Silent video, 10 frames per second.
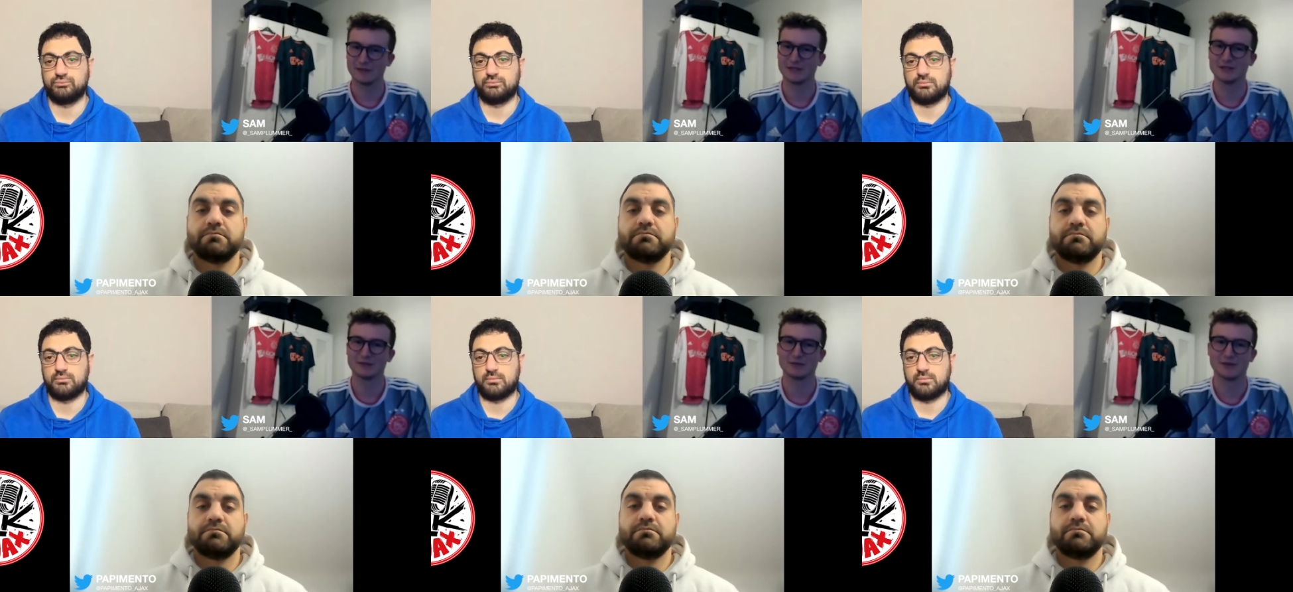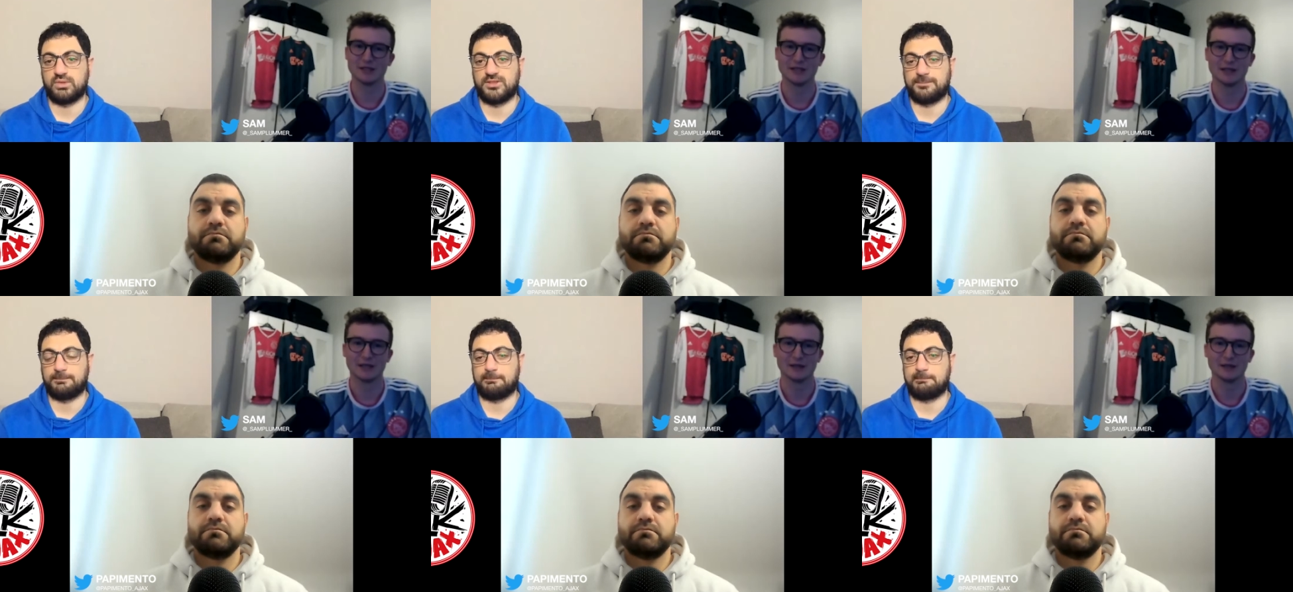Speaker 1: because of
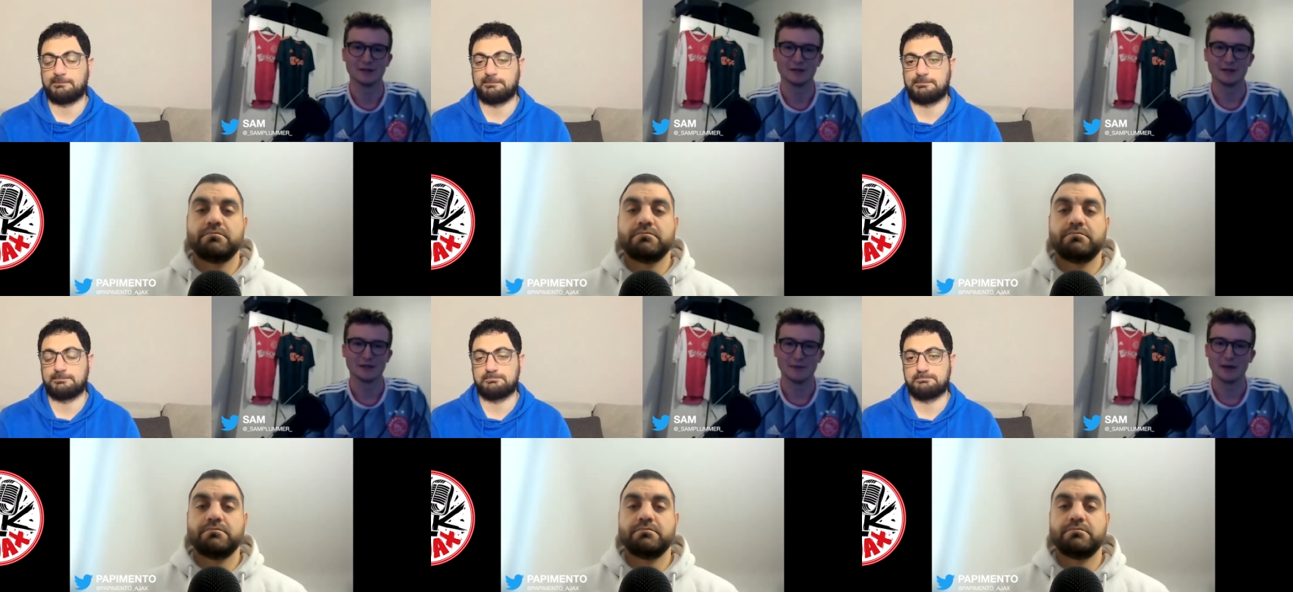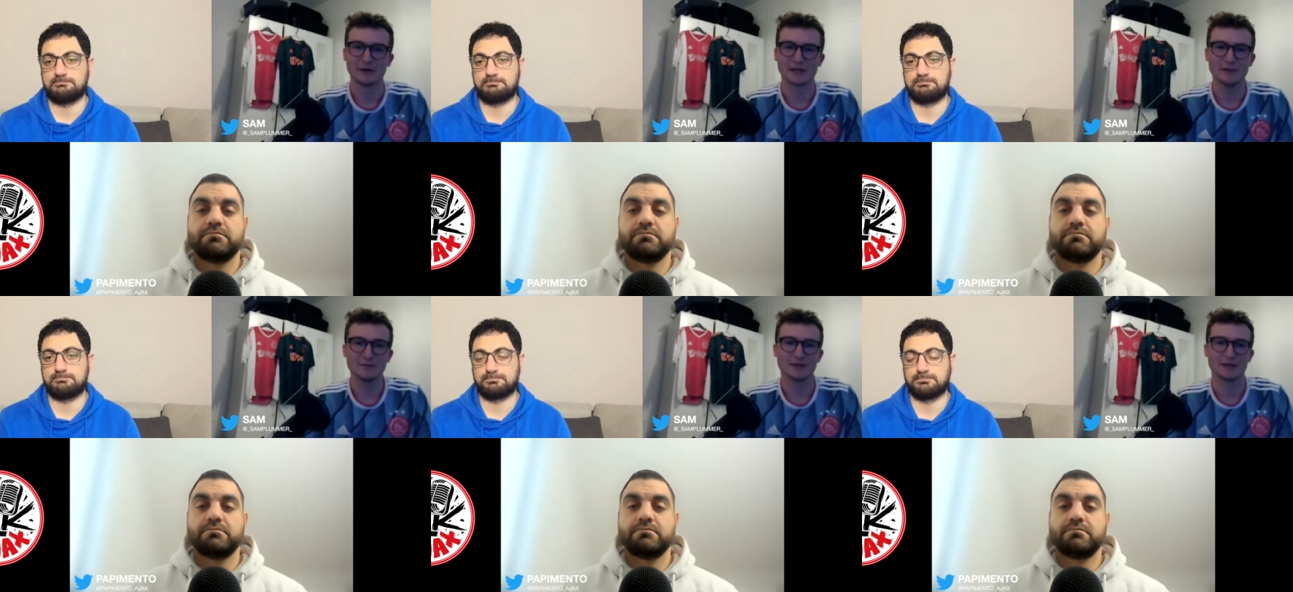the uh, the amount of
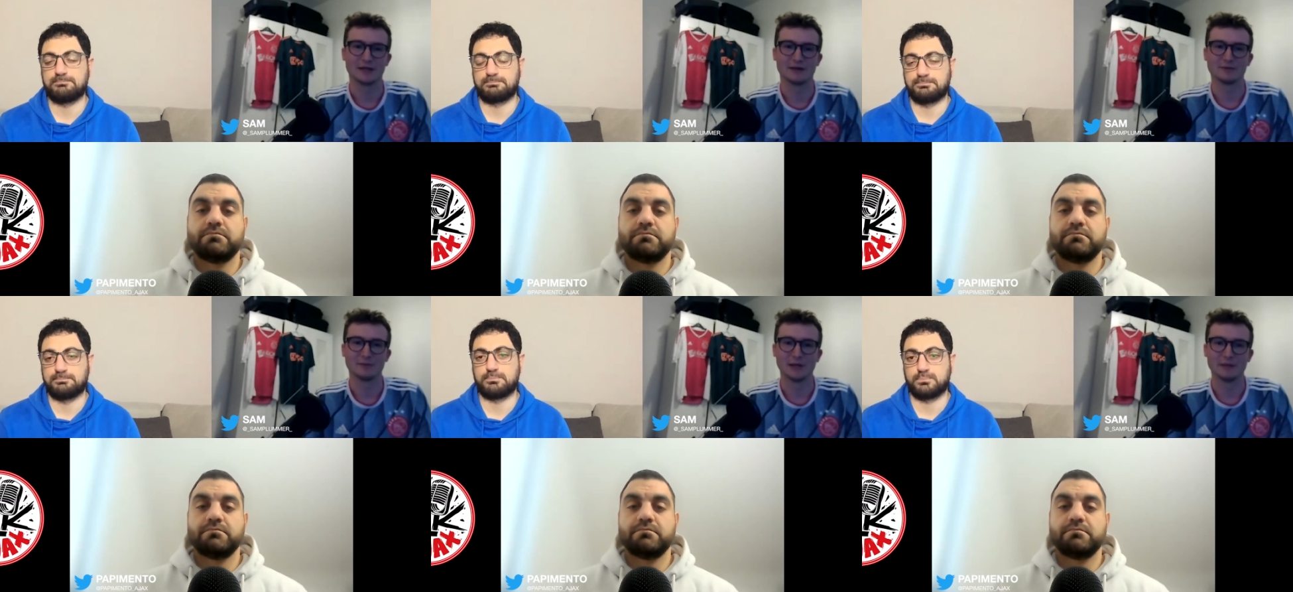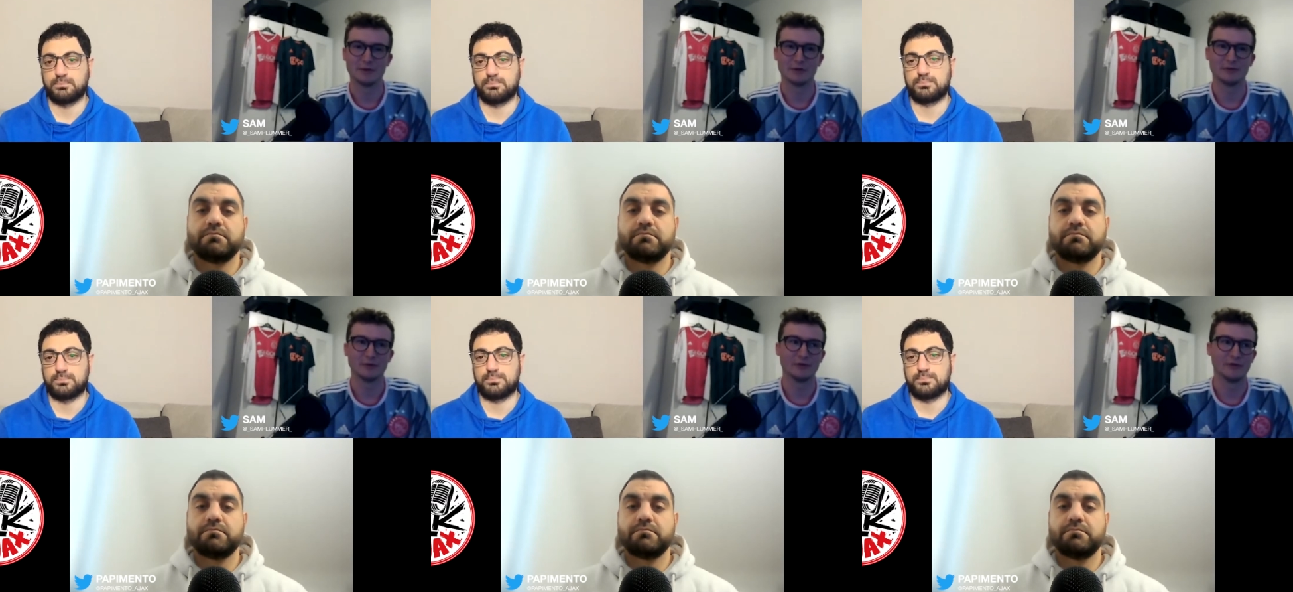games that they have to play,
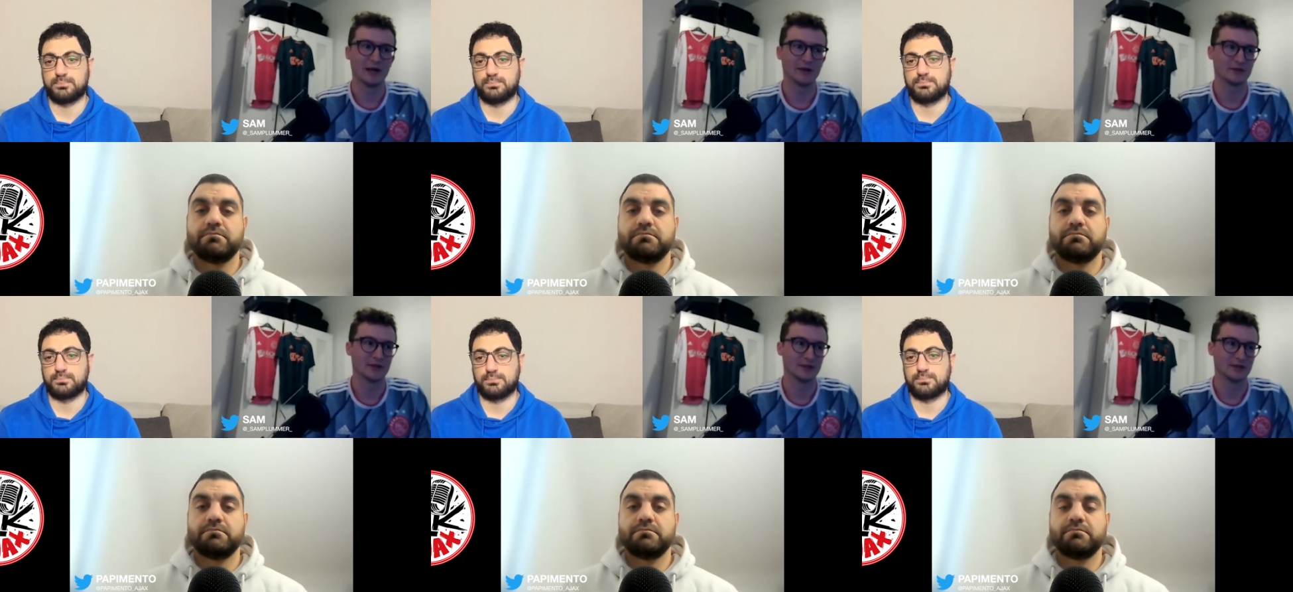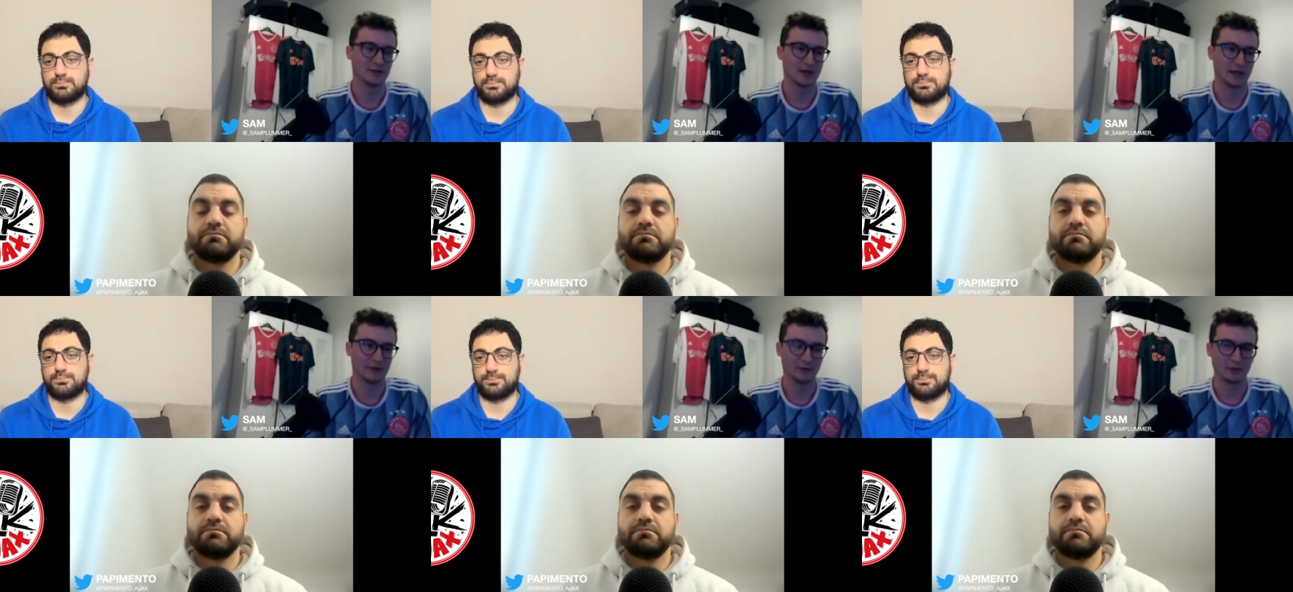but for fans and
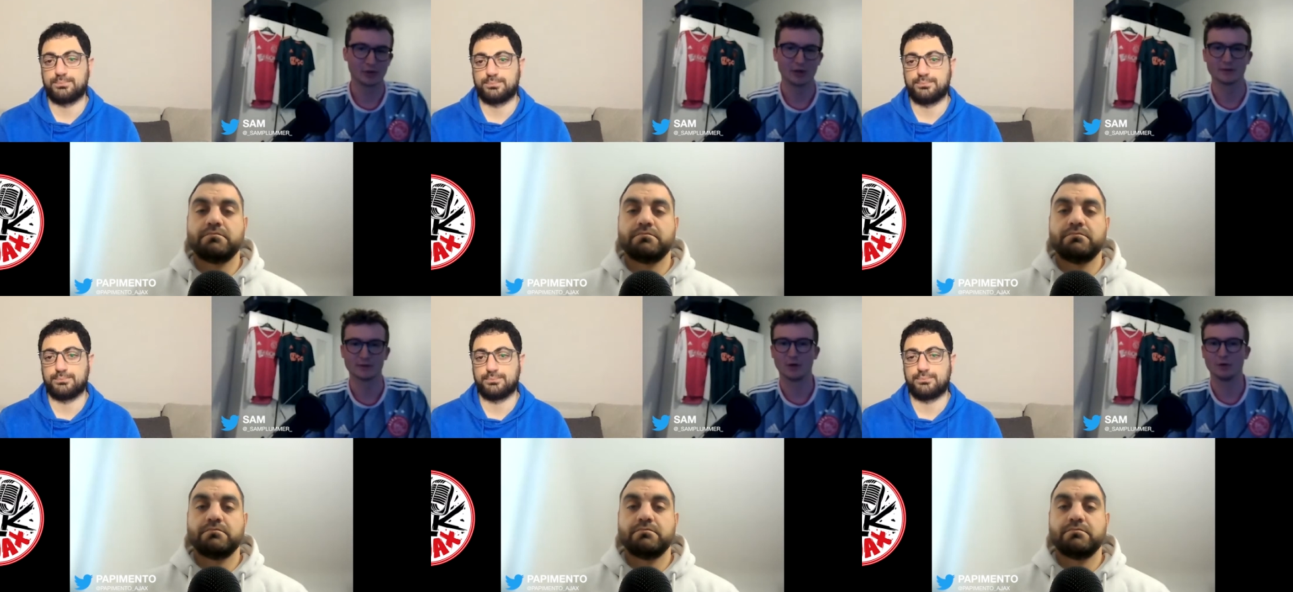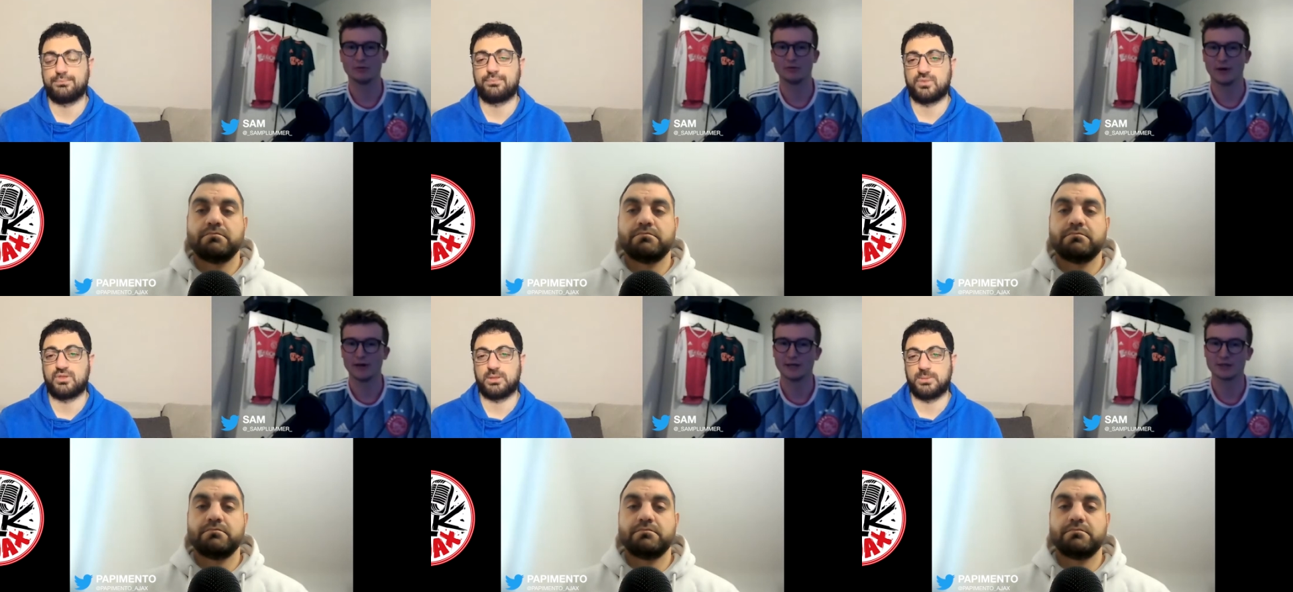uh, for the club as a whole,
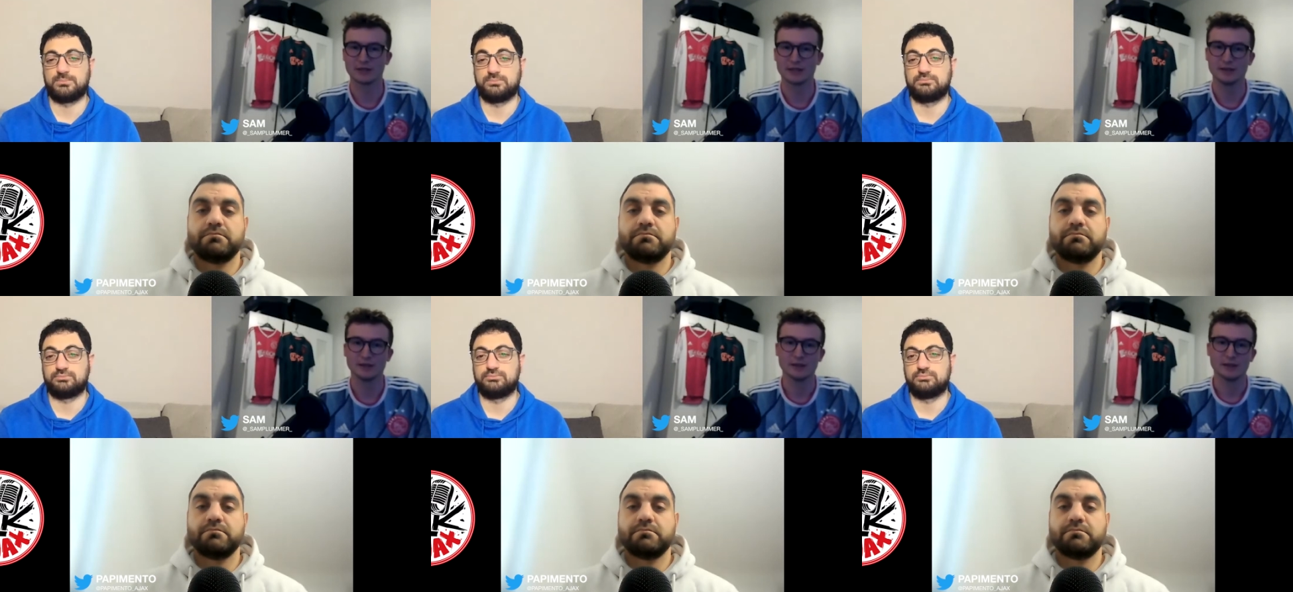financially,